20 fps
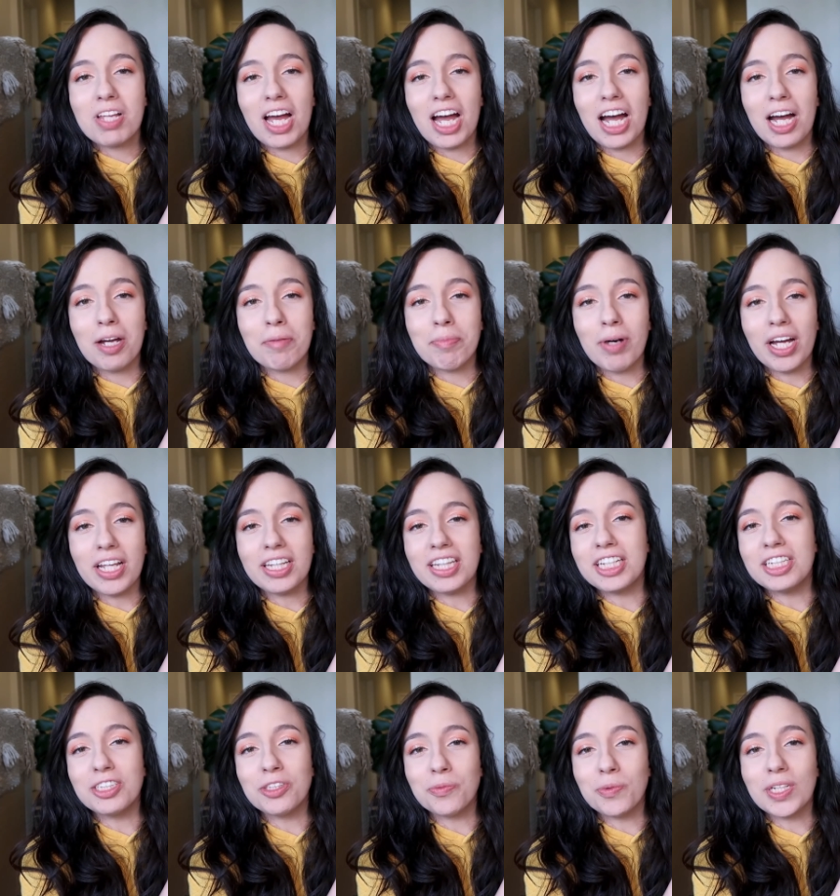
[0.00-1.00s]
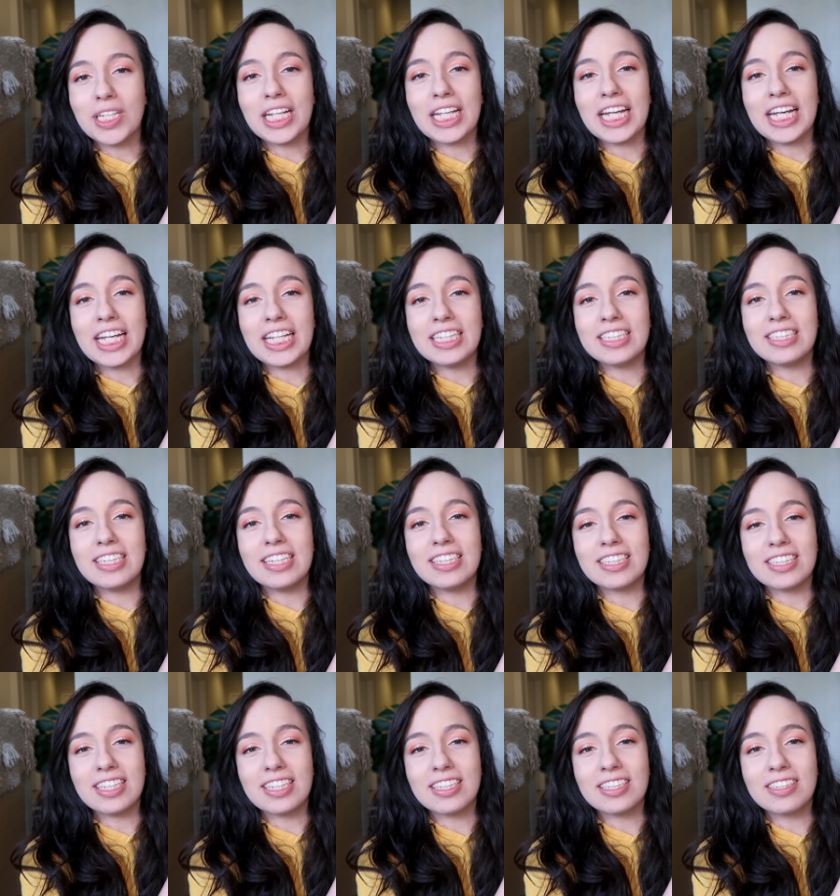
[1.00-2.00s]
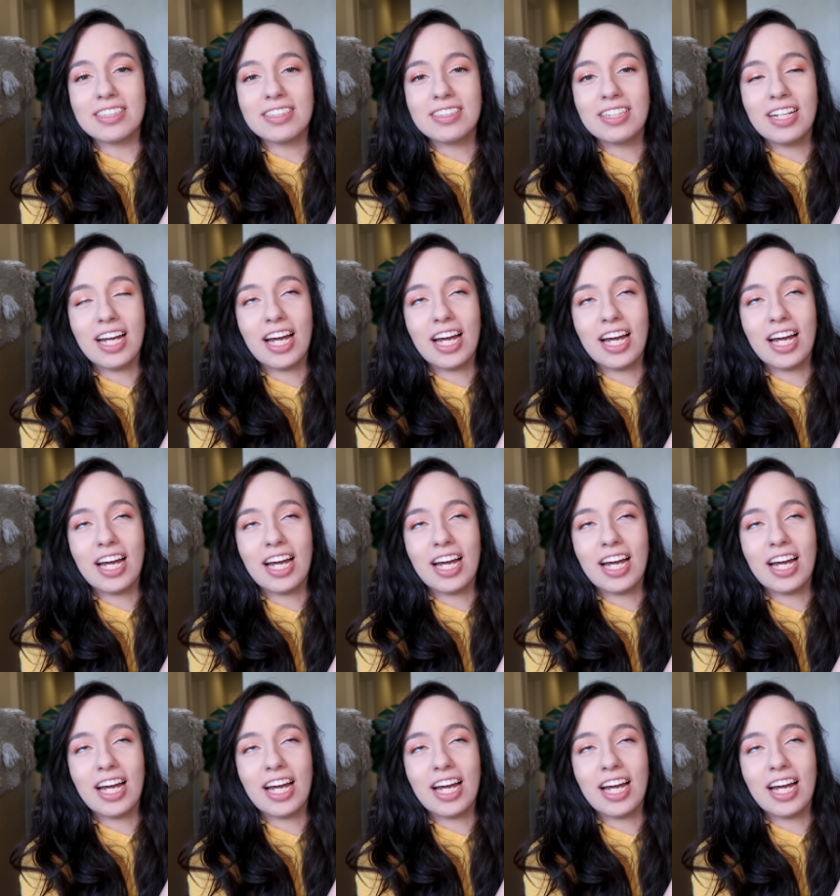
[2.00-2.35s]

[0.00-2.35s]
I bought this really late in the season,